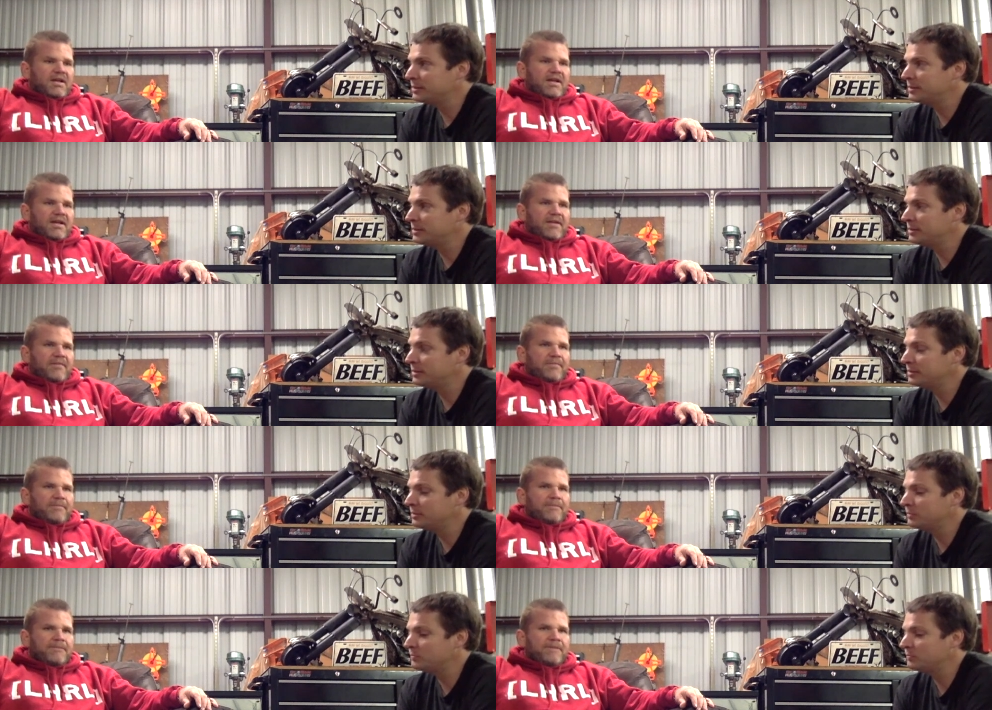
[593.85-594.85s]
Speaker 1: Um,
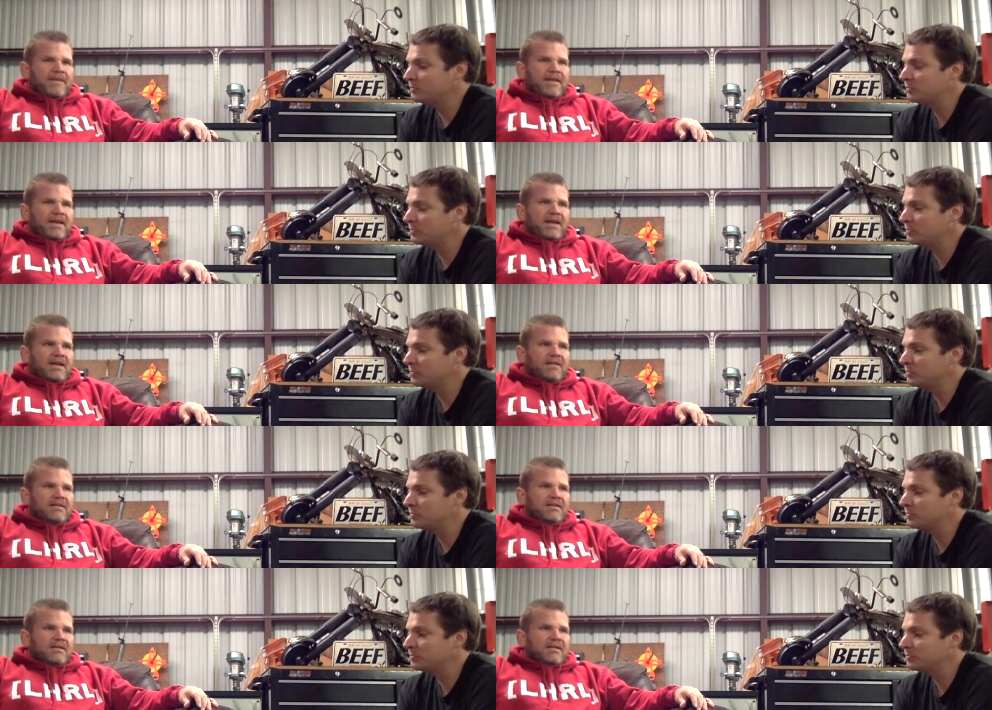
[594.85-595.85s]
and I
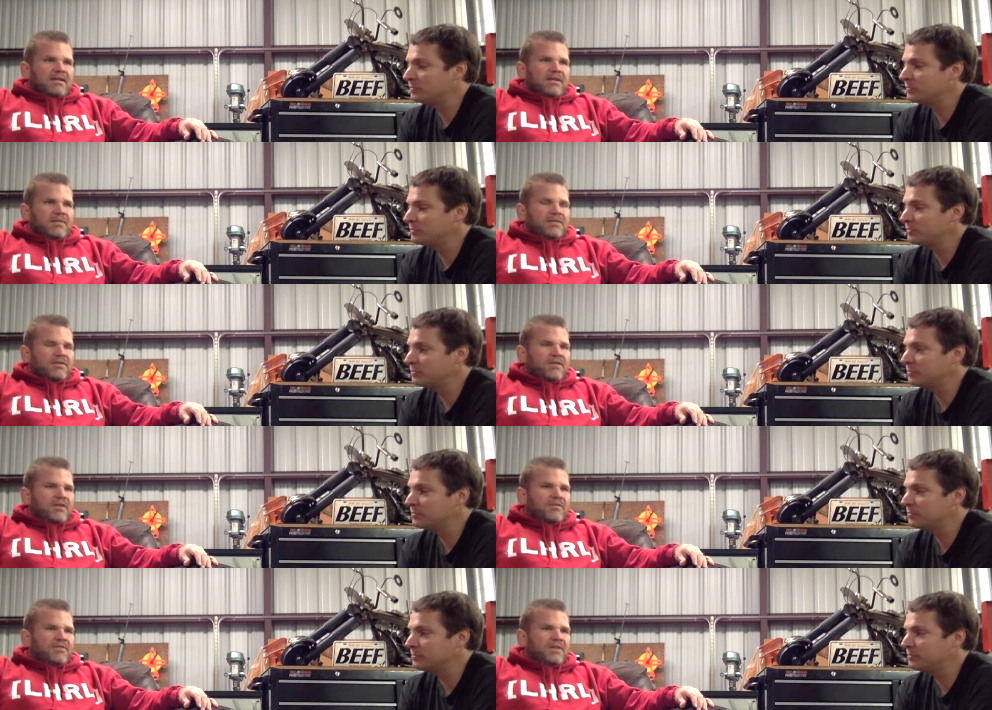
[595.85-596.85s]
came into
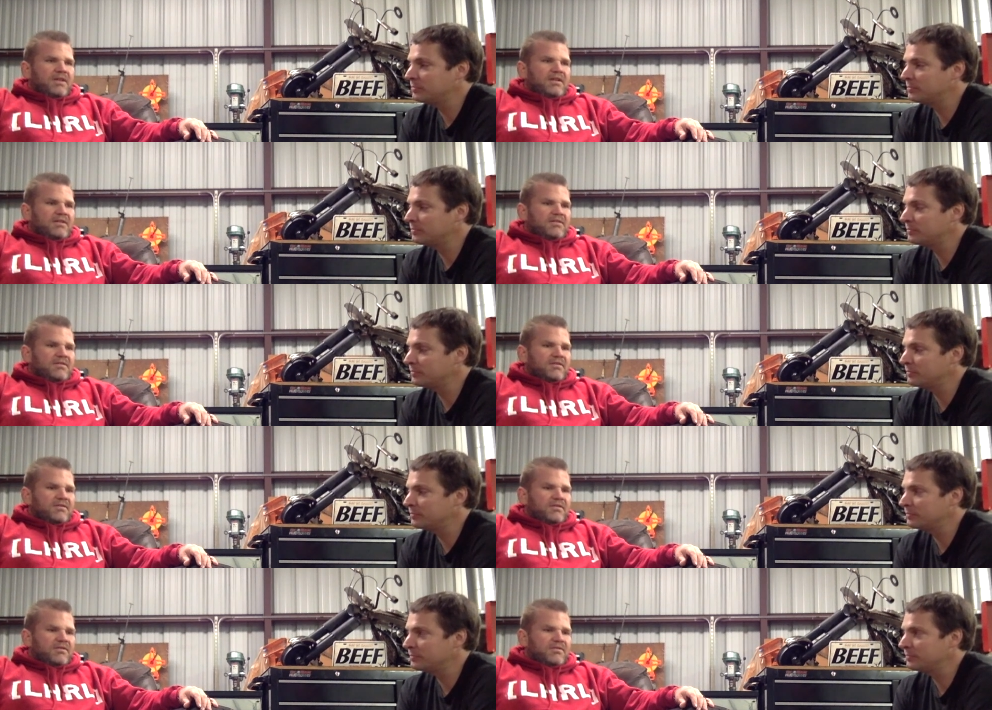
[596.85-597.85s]
CrossFit and
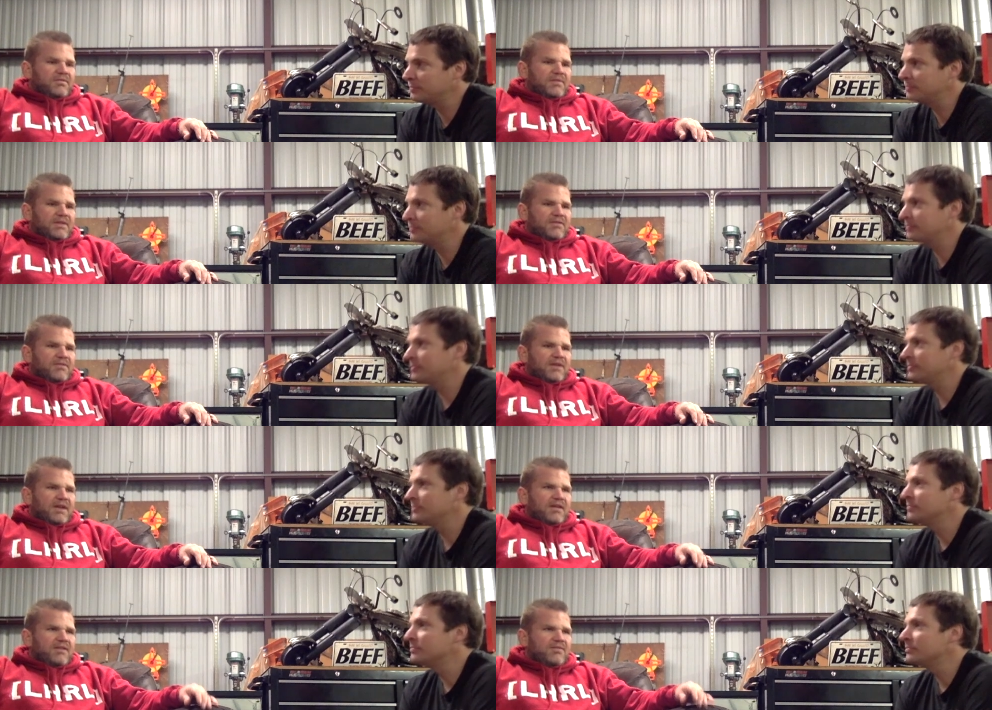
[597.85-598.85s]
started turning some things
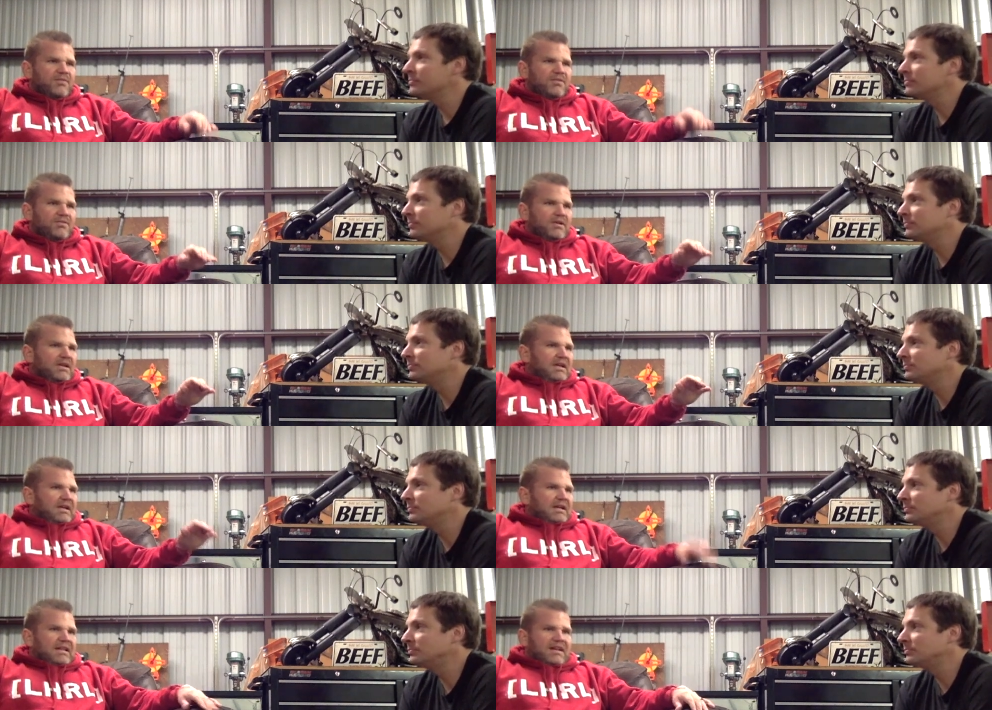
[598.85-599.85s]
around and was,
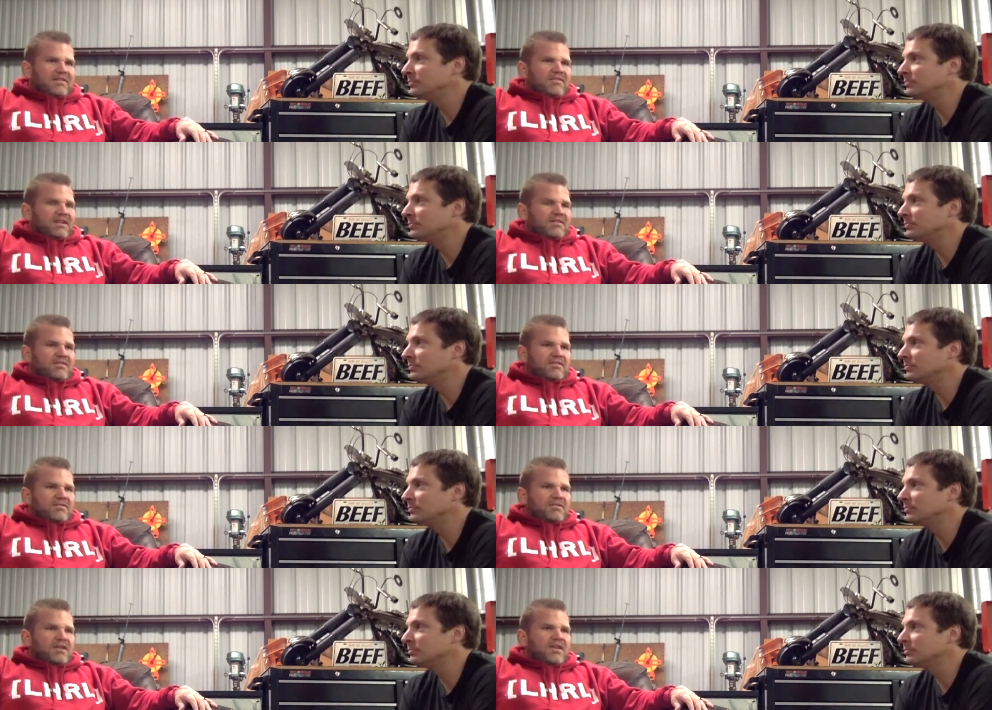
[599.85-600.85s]
like I said,
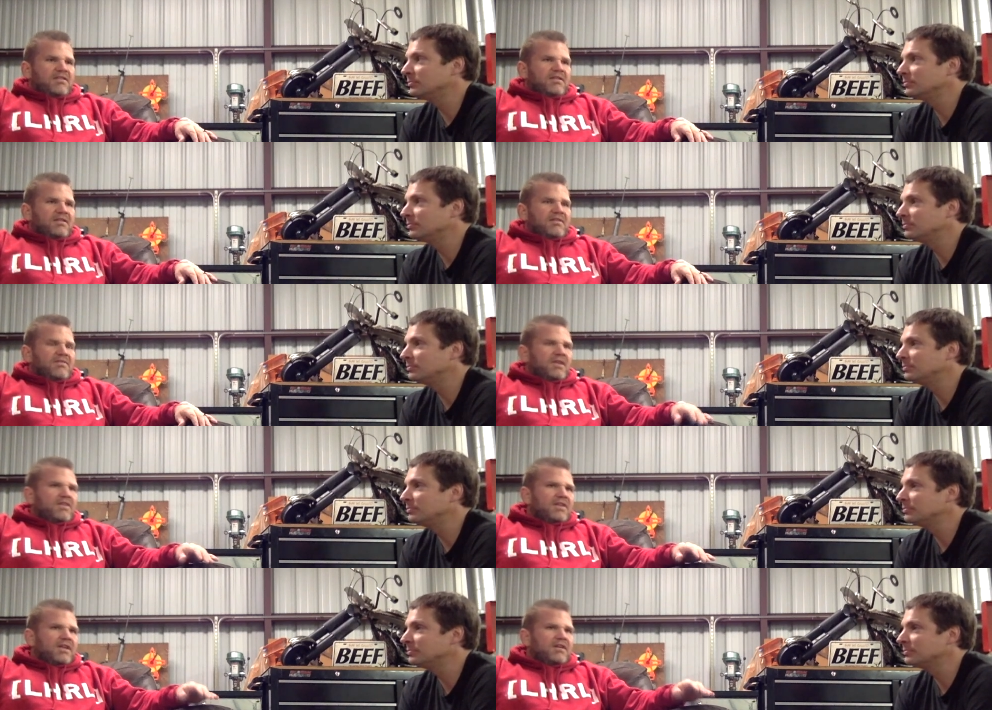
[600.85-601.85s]
just not, if
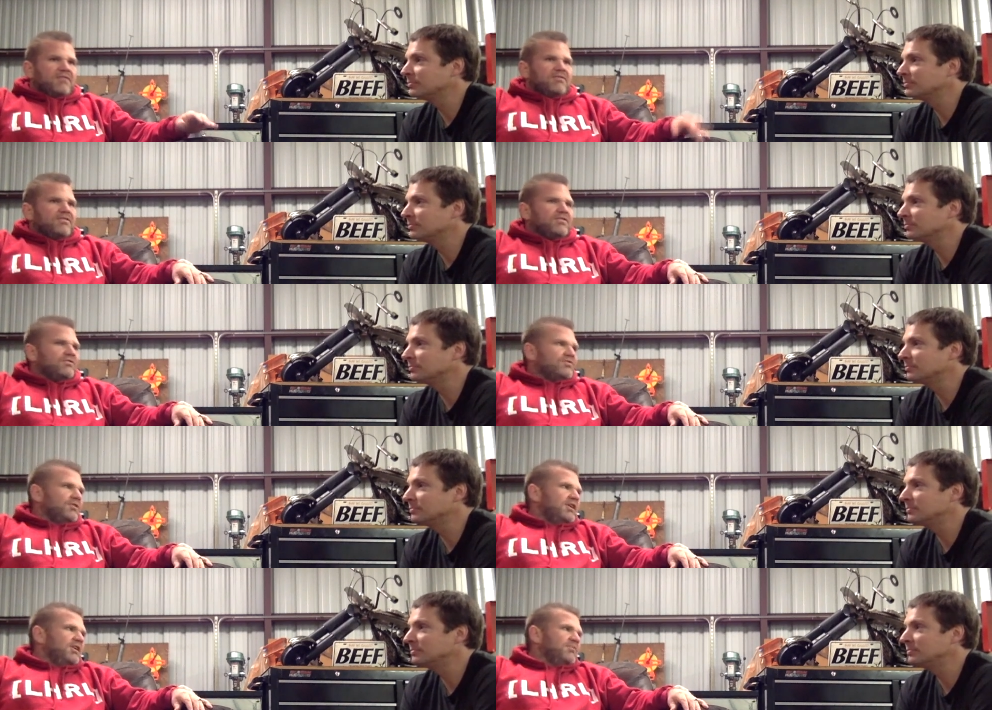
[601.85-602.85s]
nothing else, just
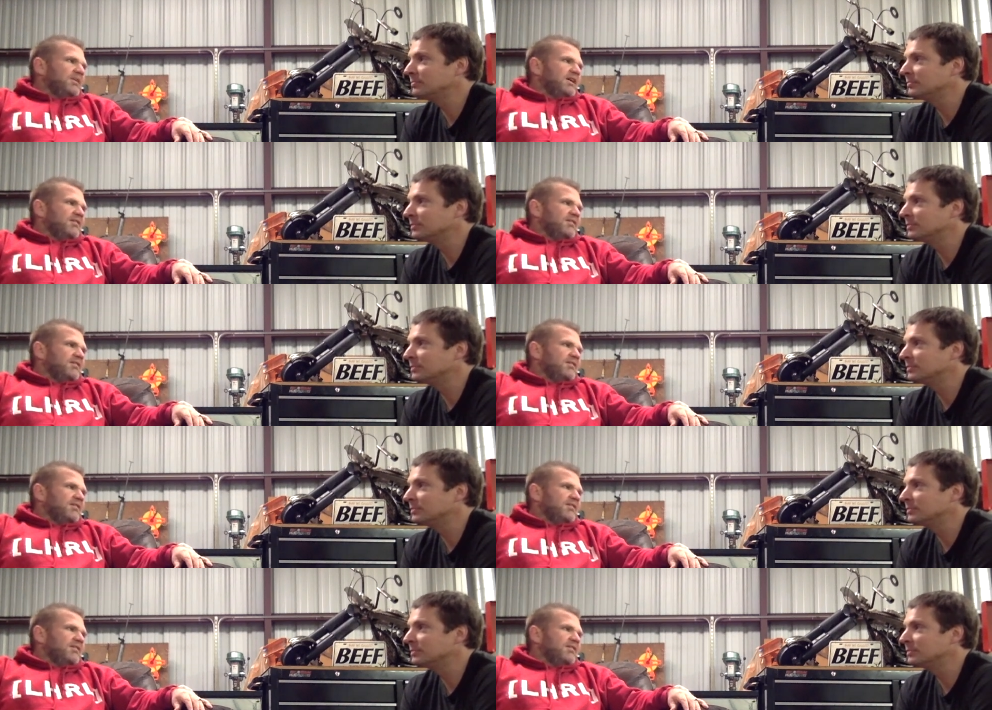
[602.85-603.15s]
intrigued by